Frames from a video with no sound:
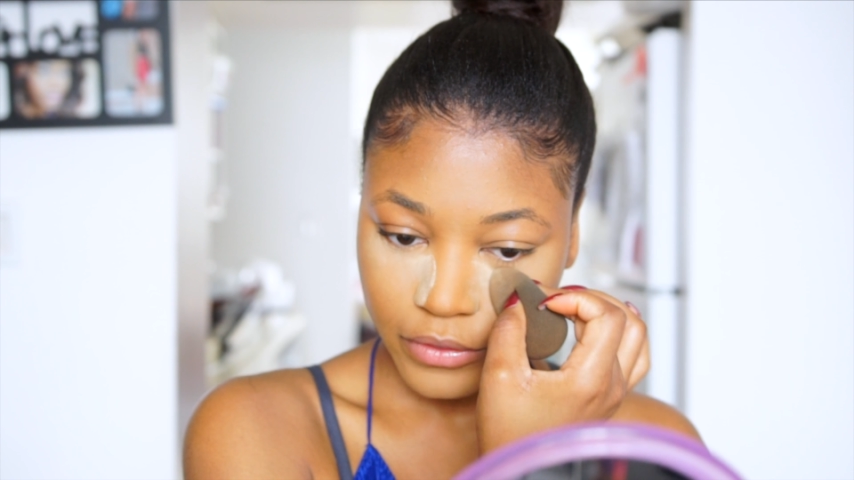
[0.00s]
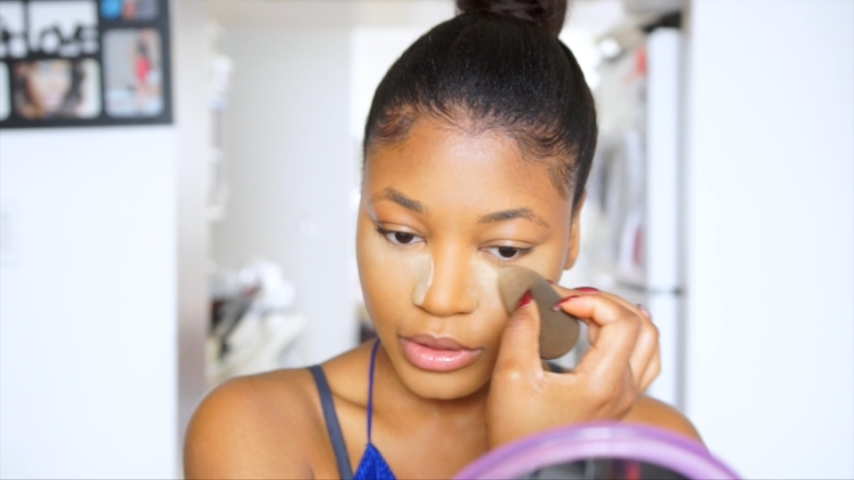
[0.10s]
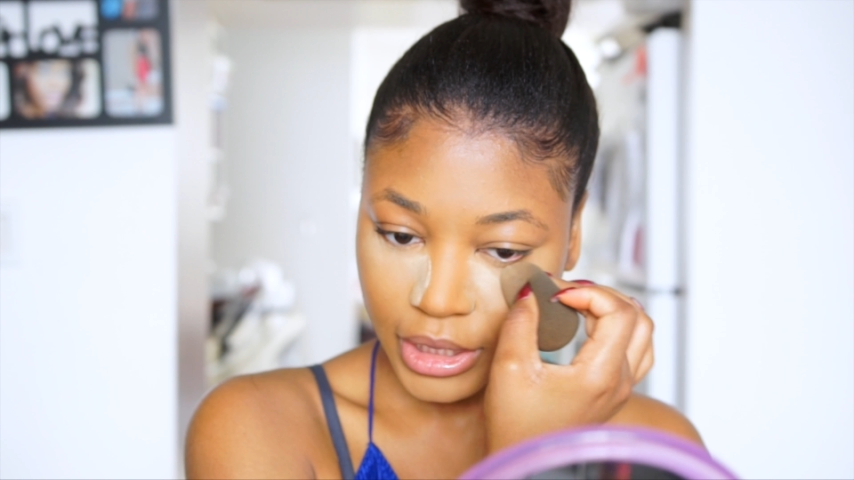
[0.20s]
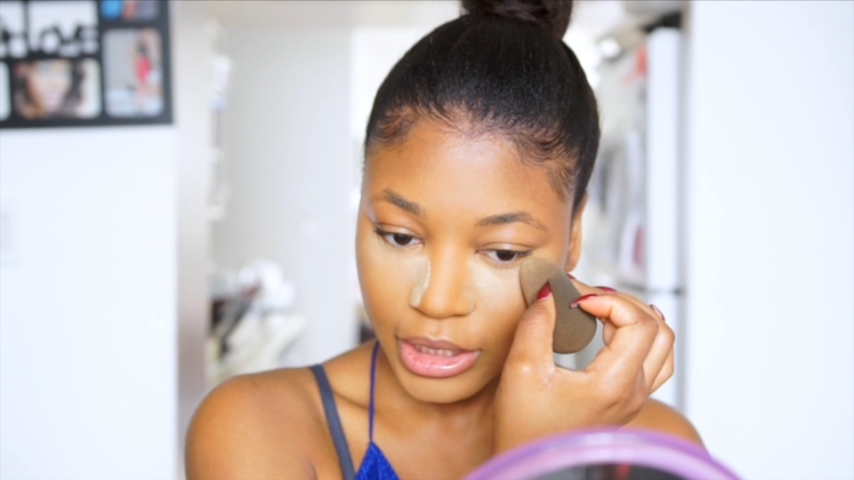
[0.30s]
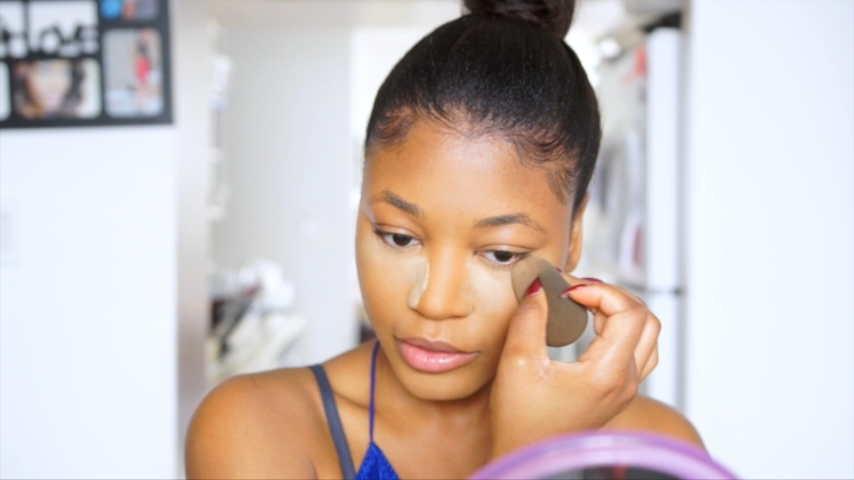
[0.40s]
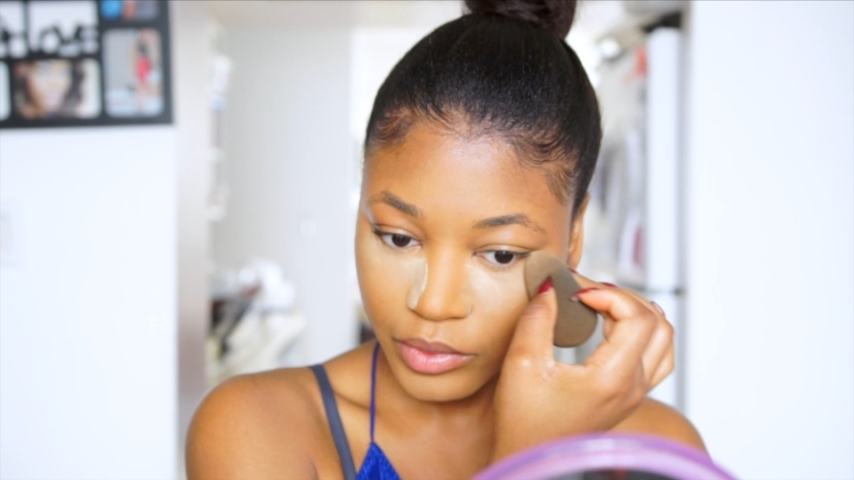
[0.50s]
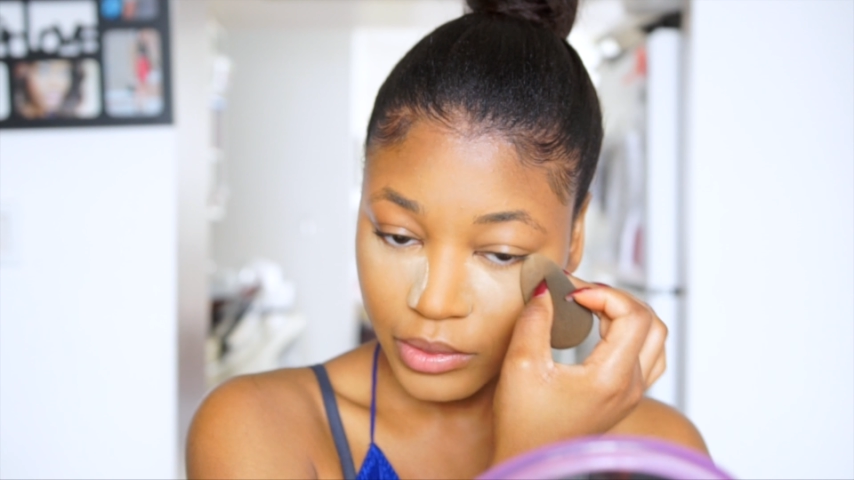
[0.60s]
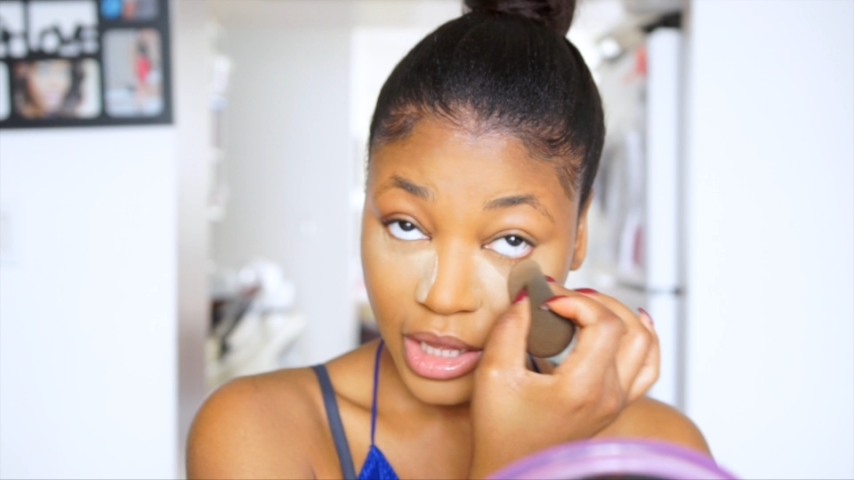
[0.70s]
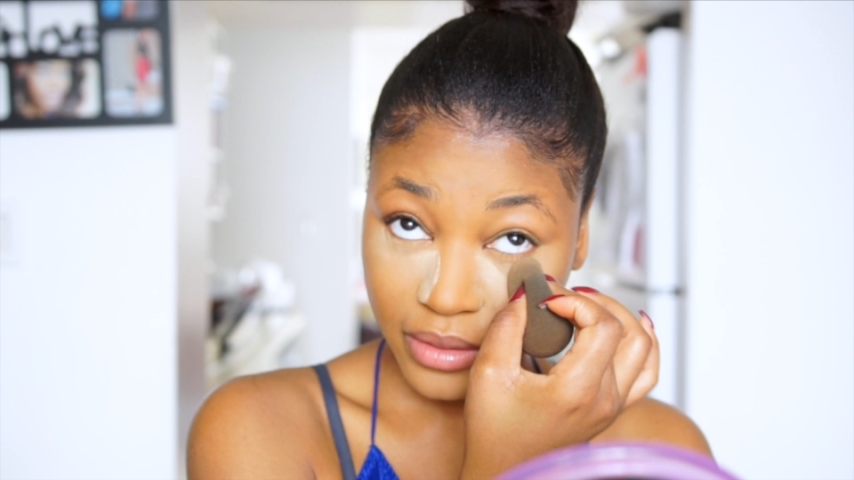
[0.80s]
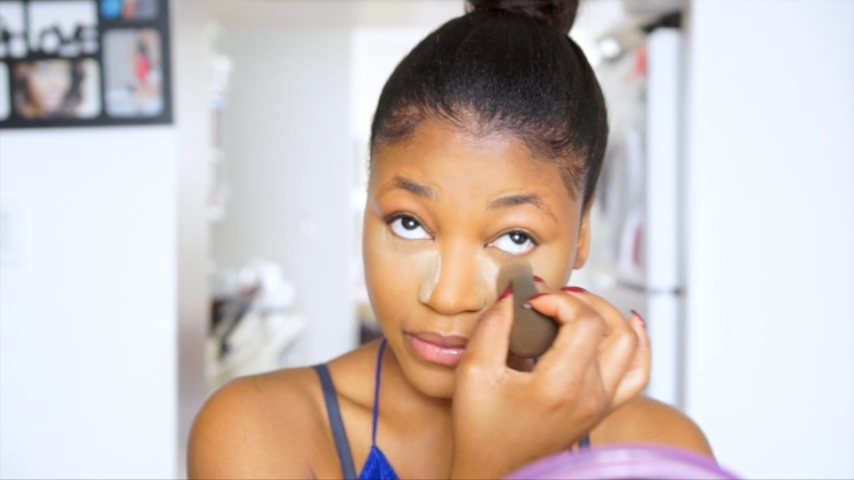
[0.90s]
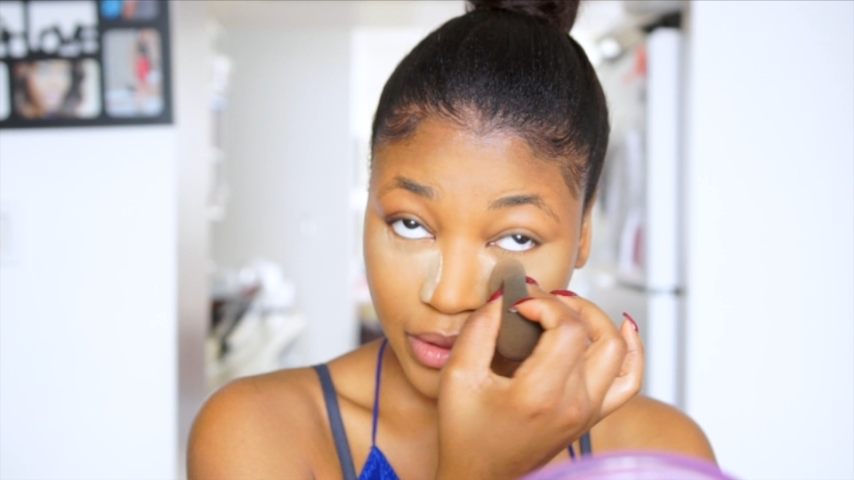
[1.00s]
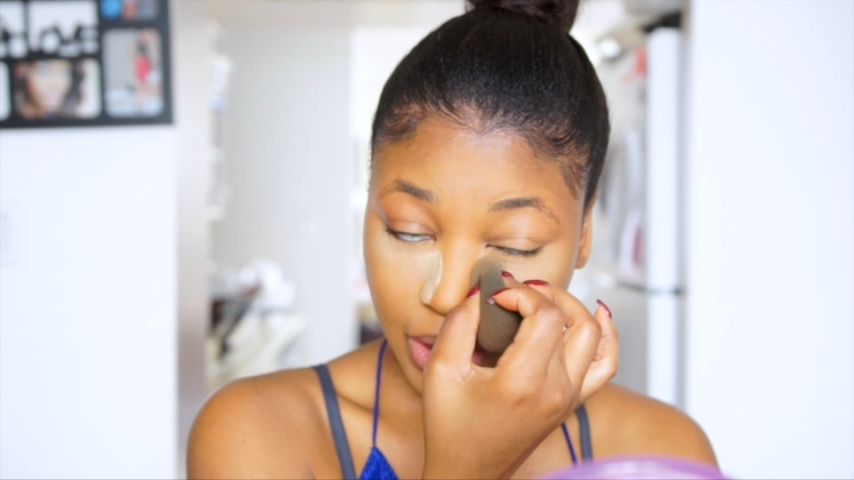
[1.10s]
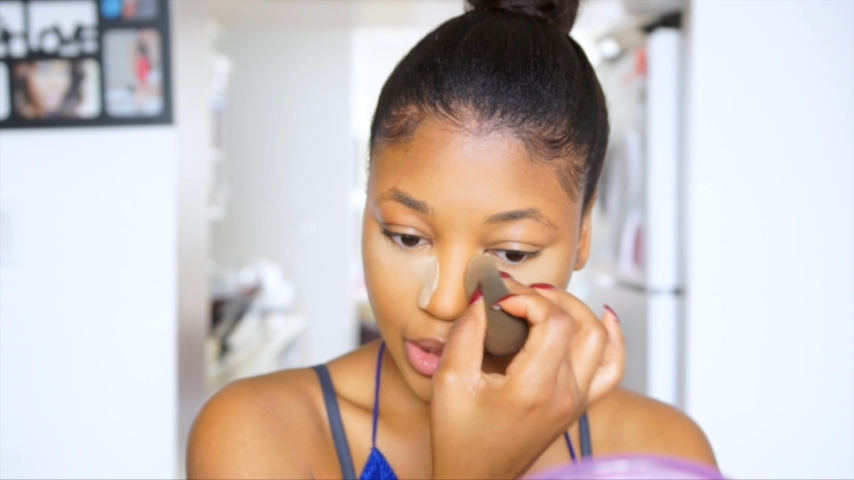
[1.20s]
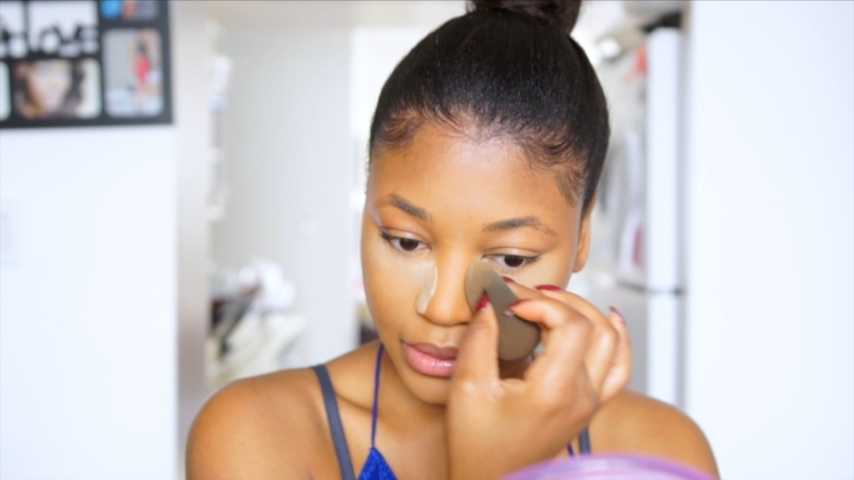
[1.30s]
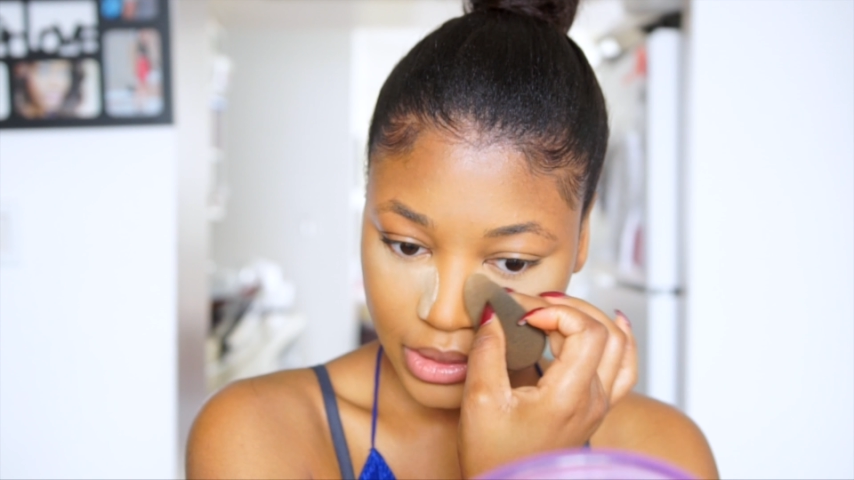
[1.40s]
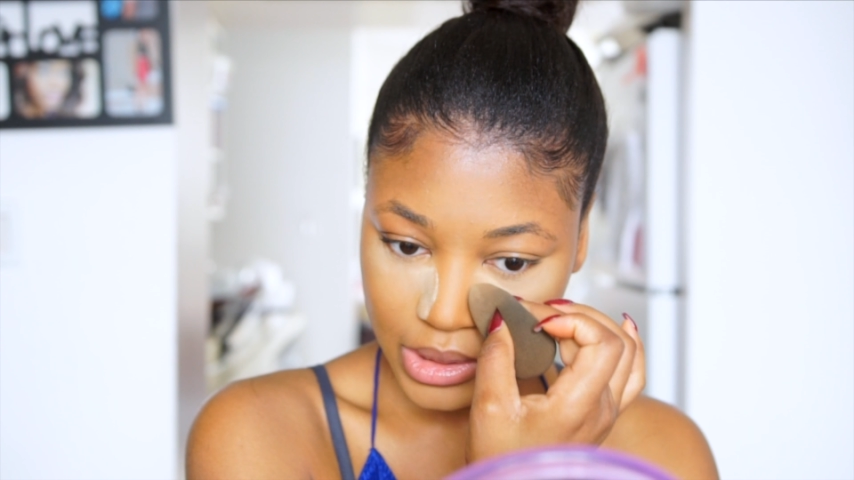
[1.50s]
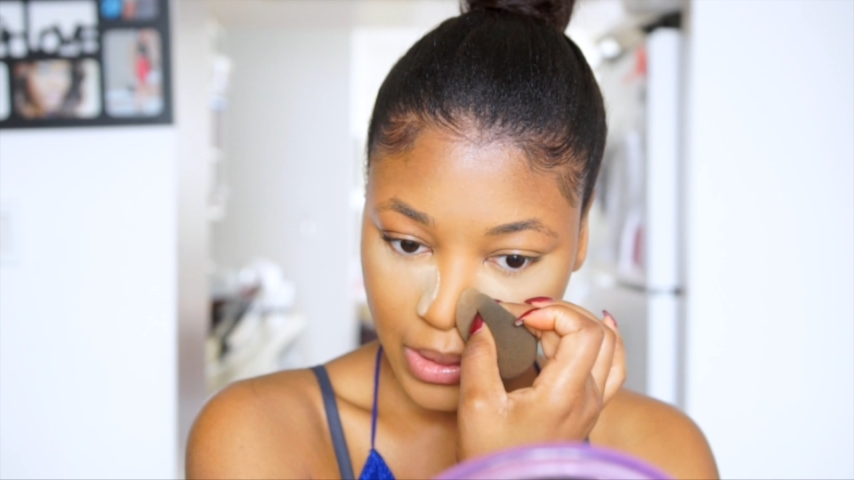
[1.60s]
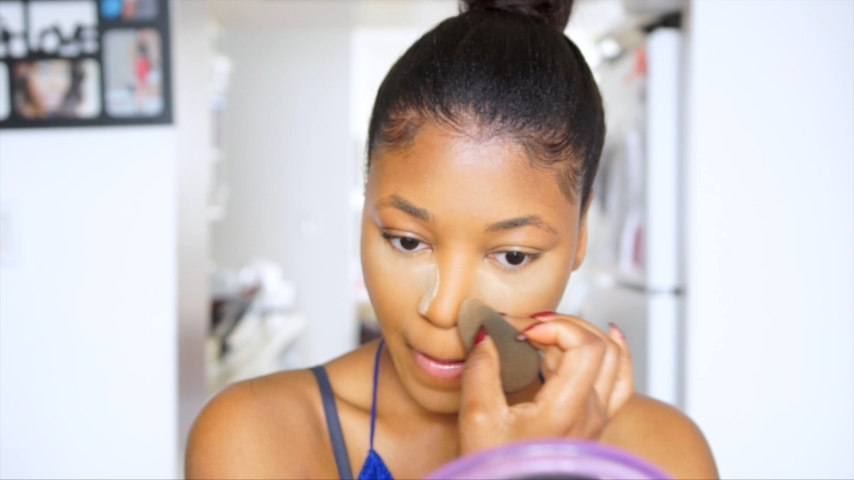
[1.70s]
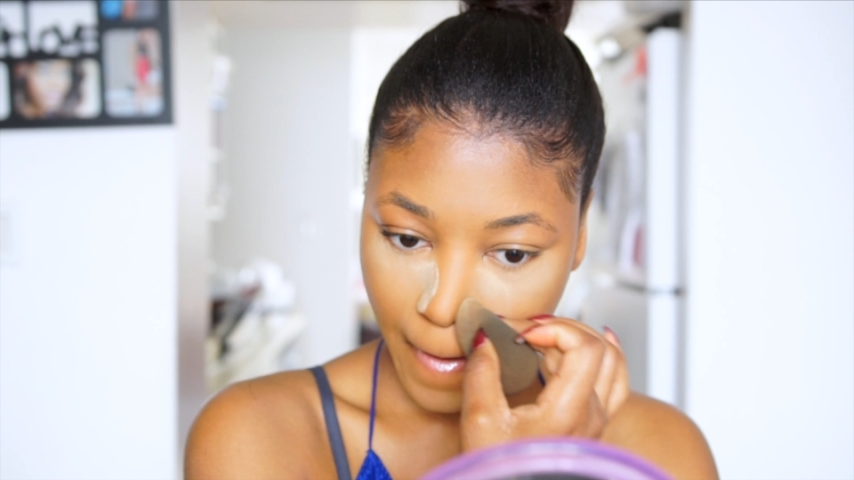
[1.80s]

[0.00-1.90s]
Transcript: feel like I will have fallout.